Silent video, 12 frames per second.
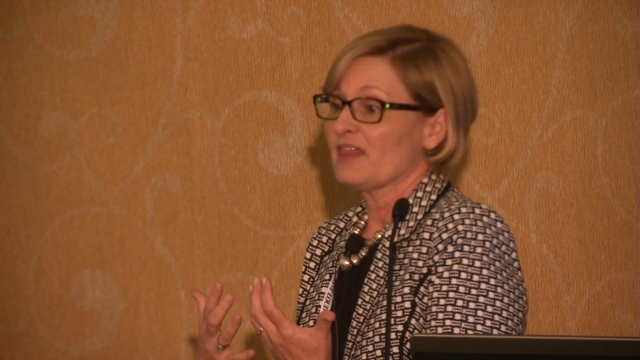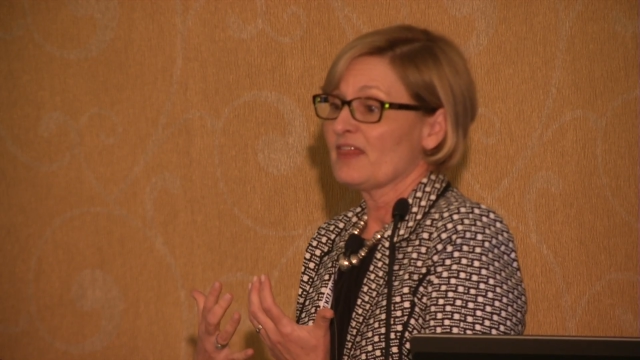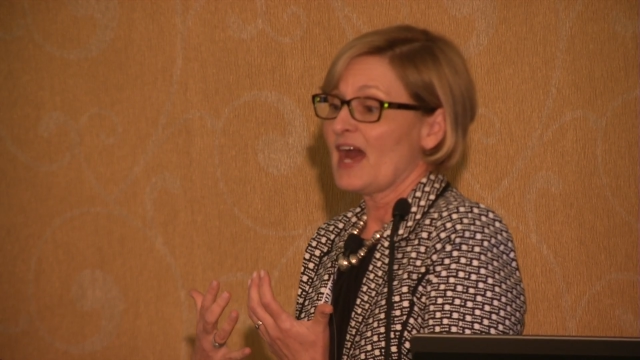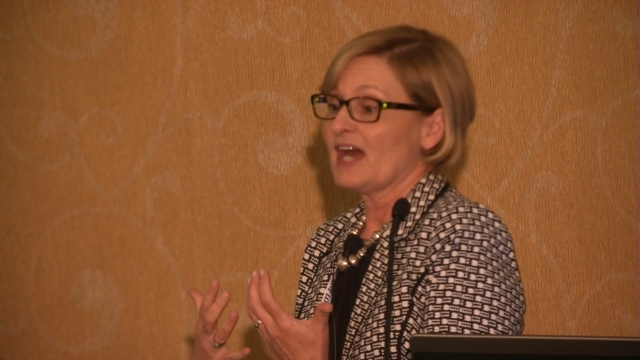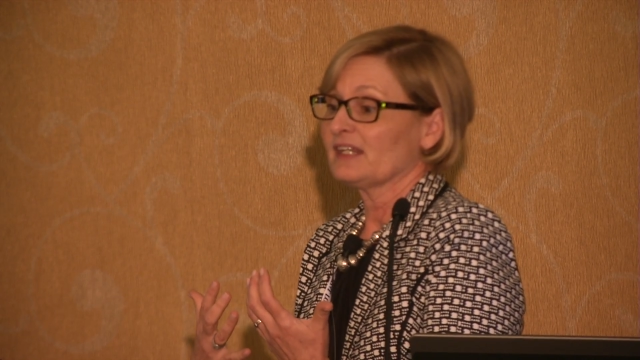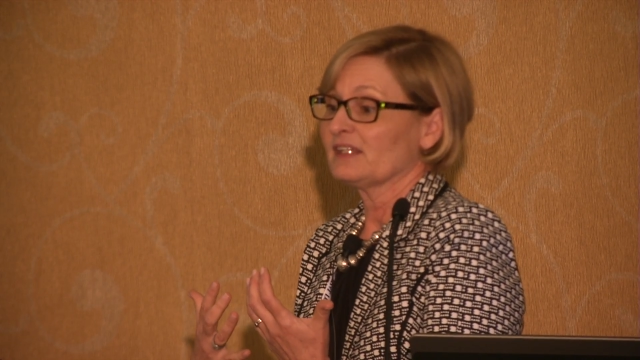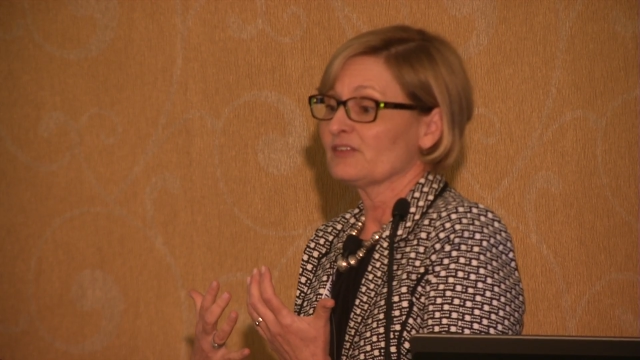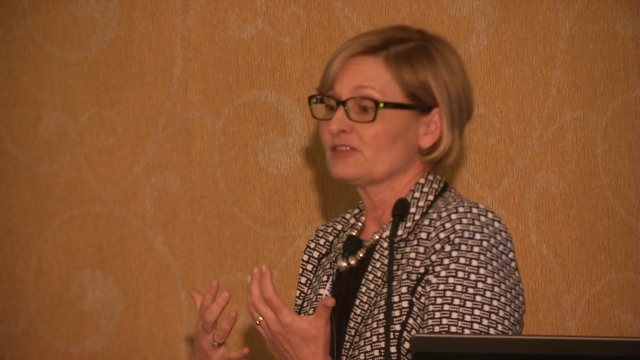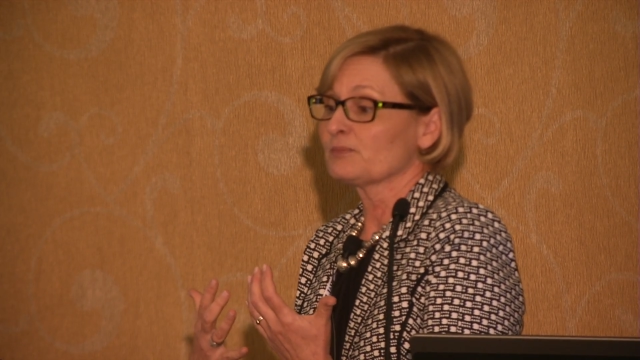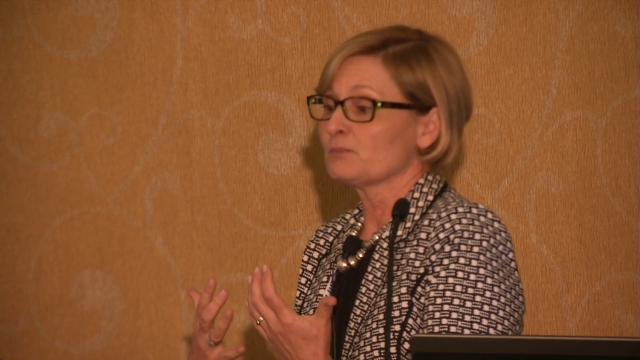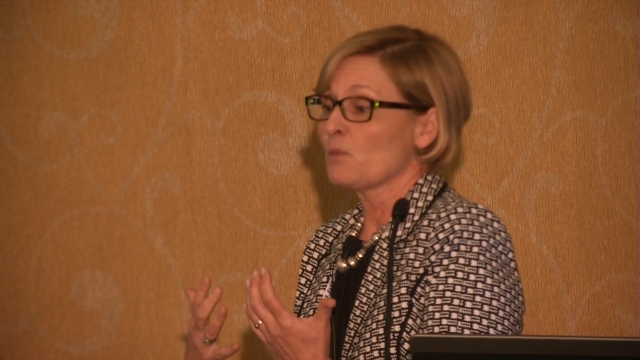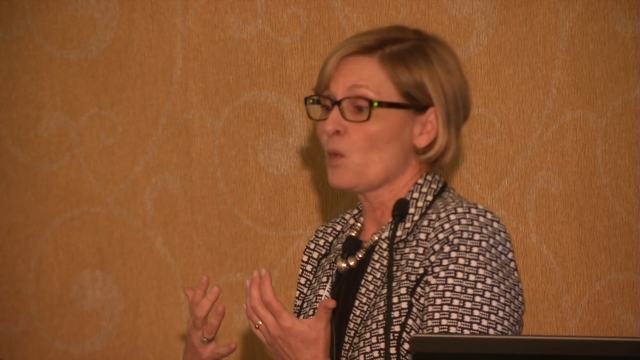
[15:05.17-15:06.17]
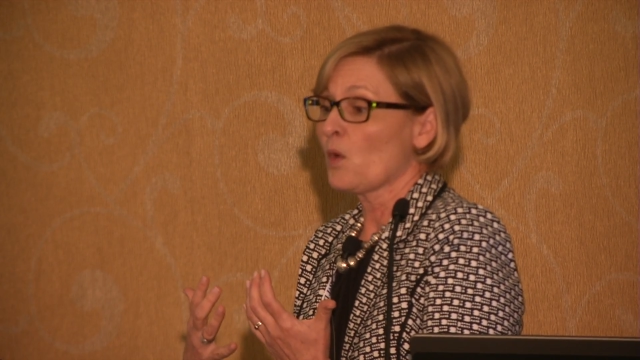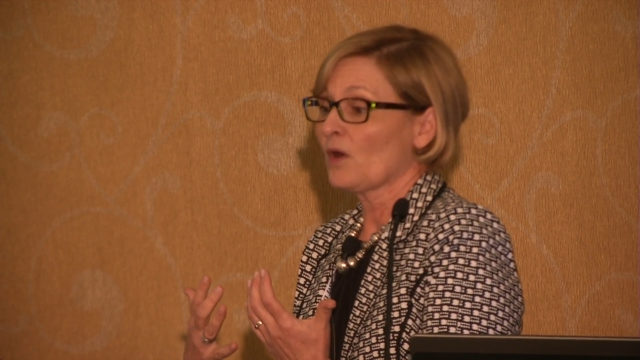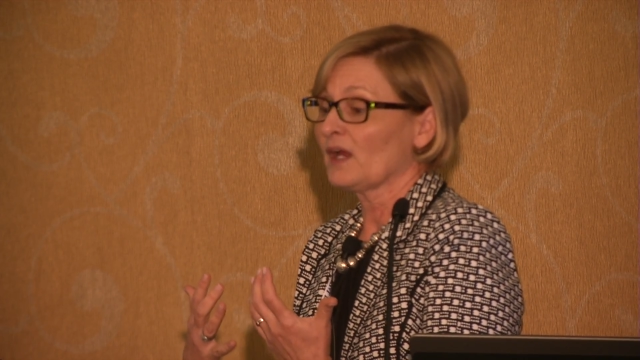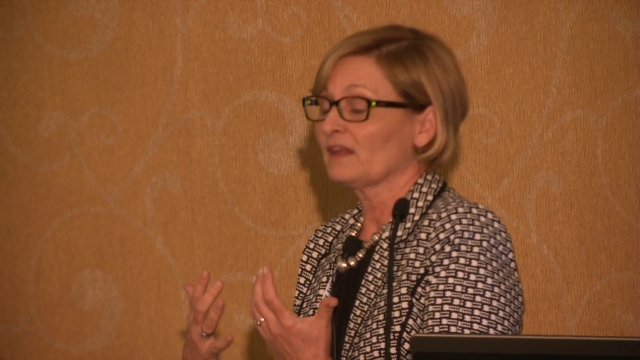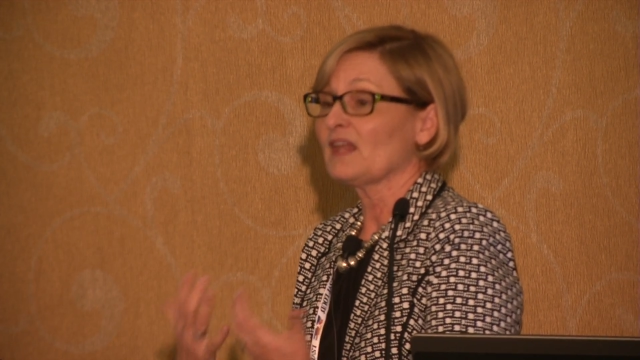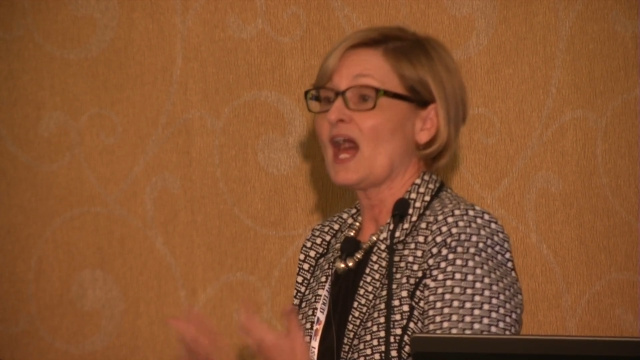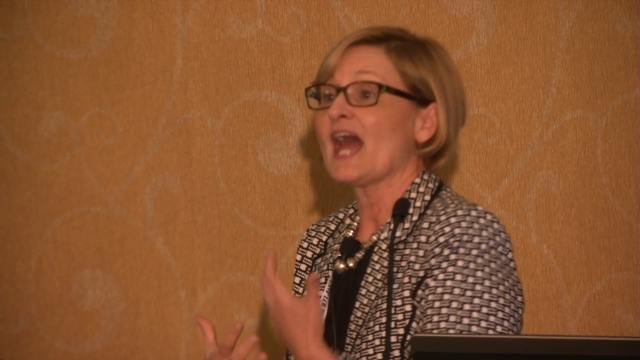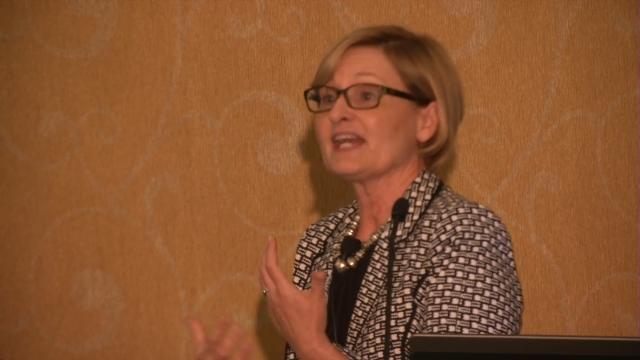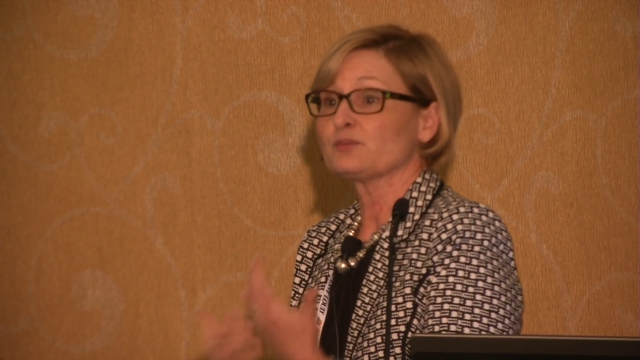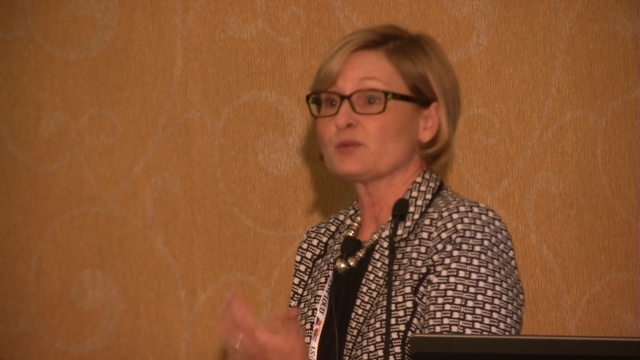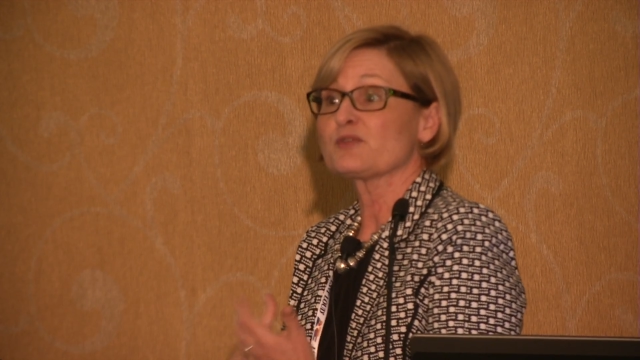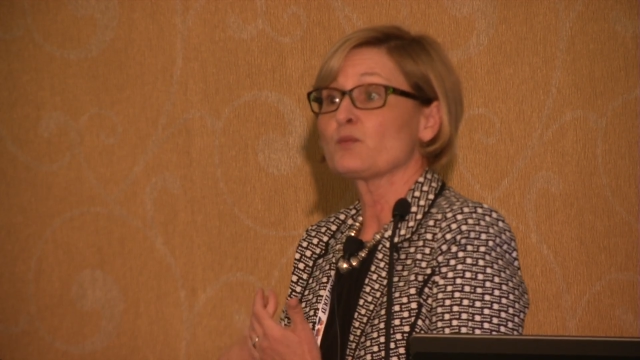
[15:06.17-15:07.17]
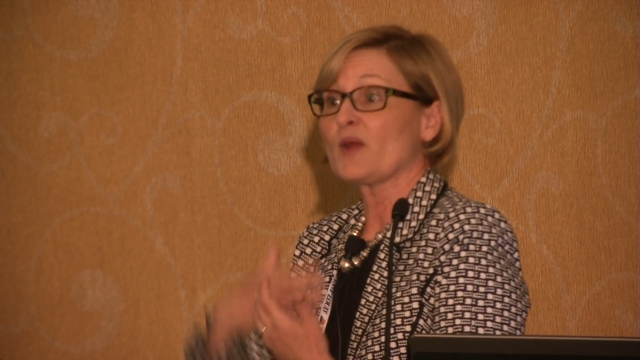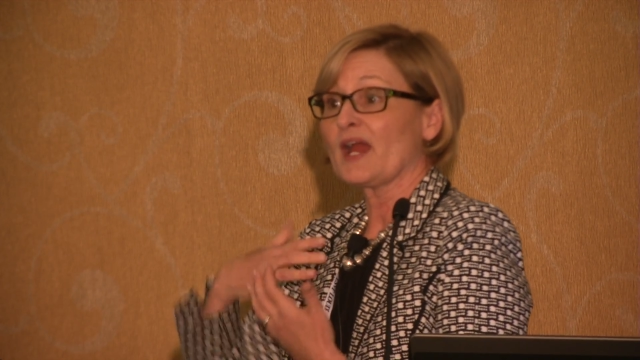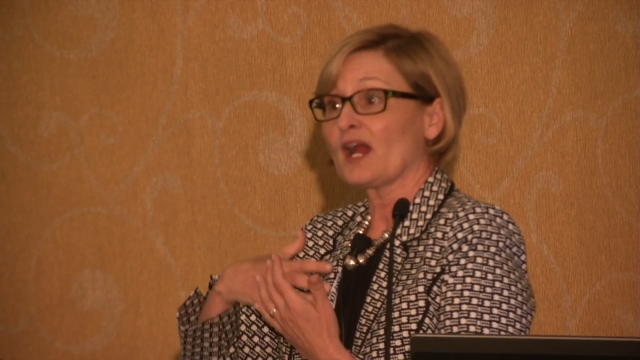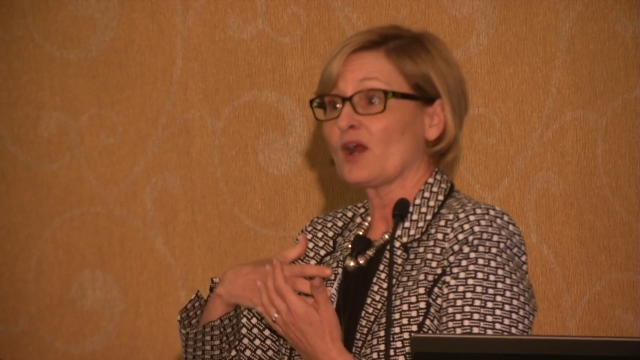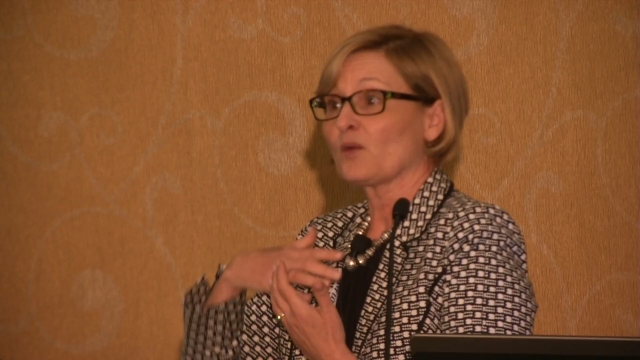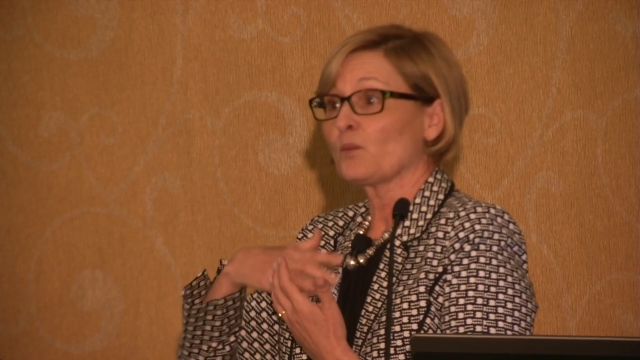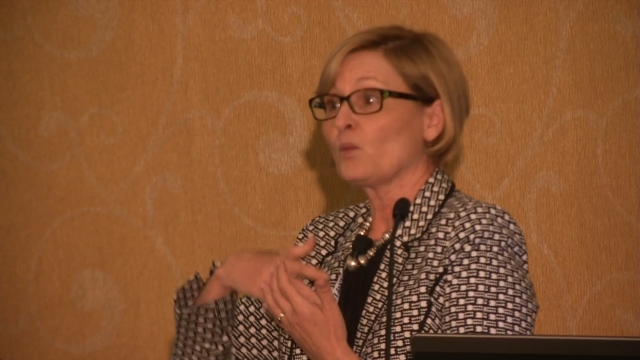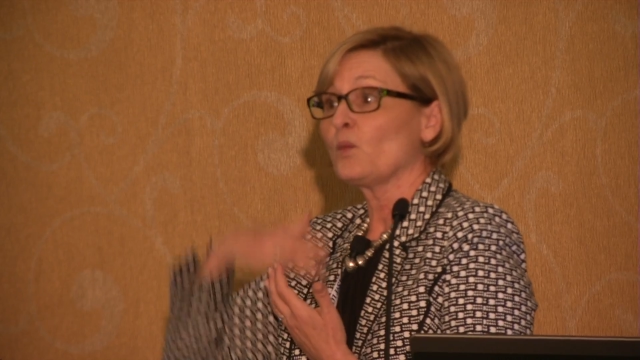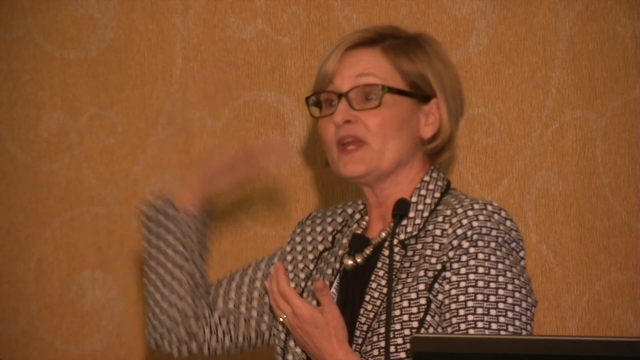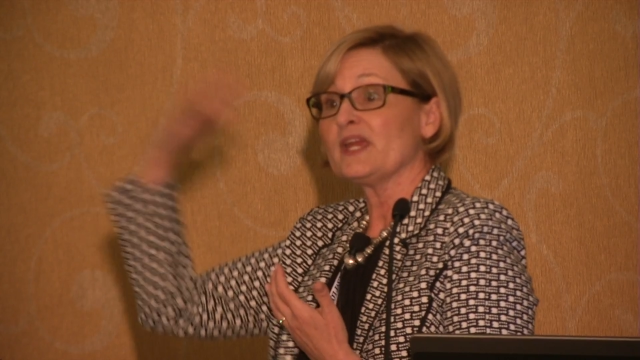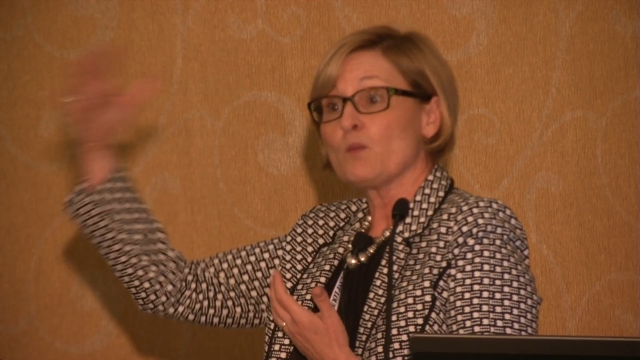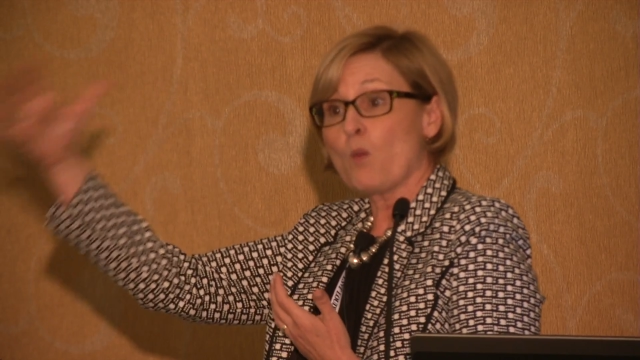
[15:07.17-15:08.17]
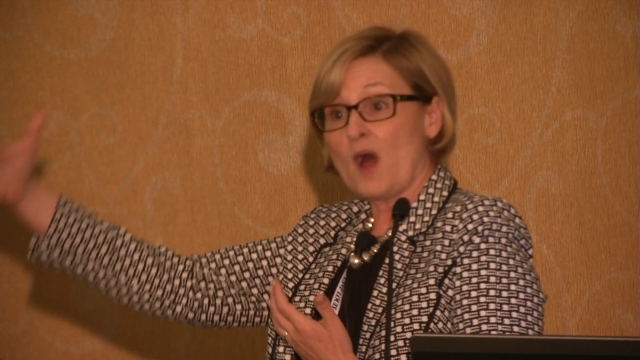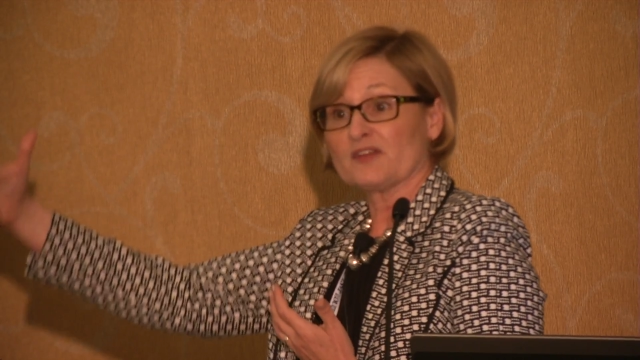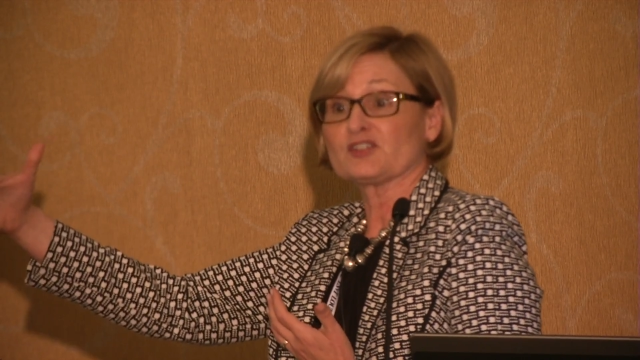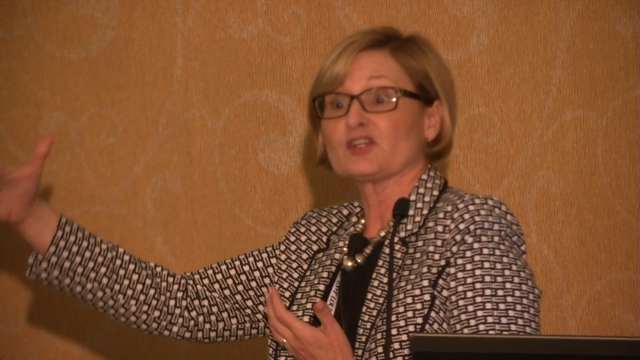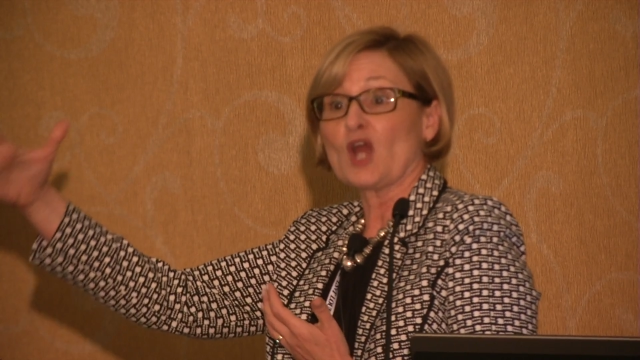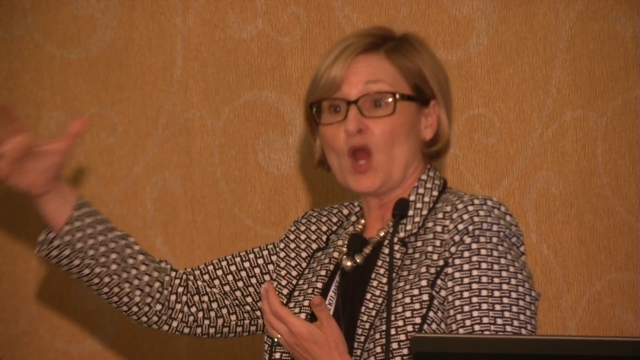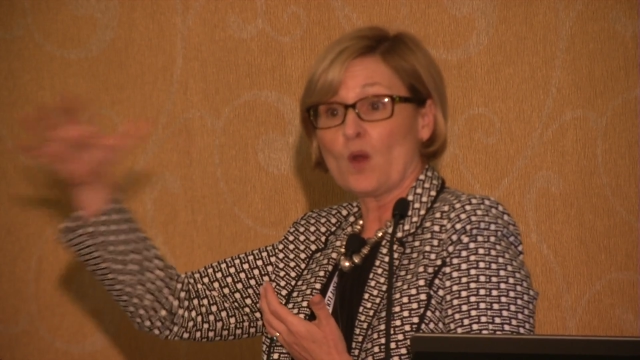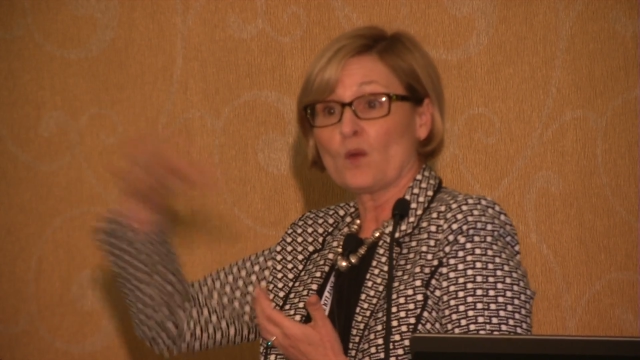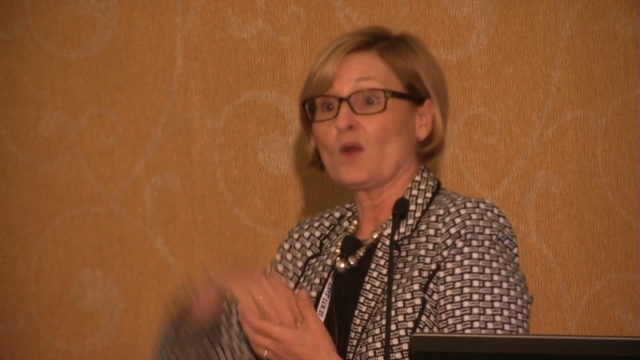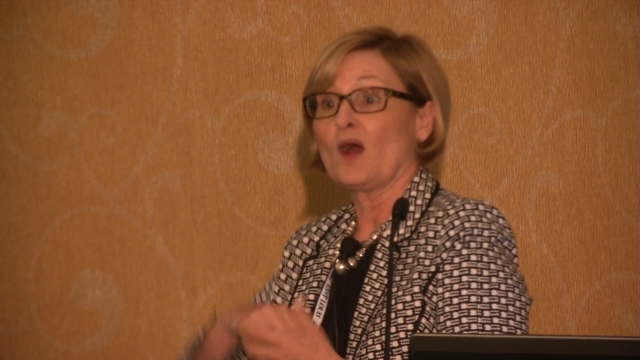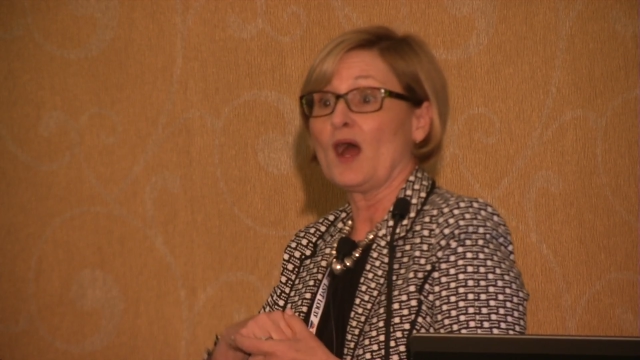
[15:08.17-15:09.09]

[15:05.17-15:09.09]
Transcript: that is more aligned with where we want to go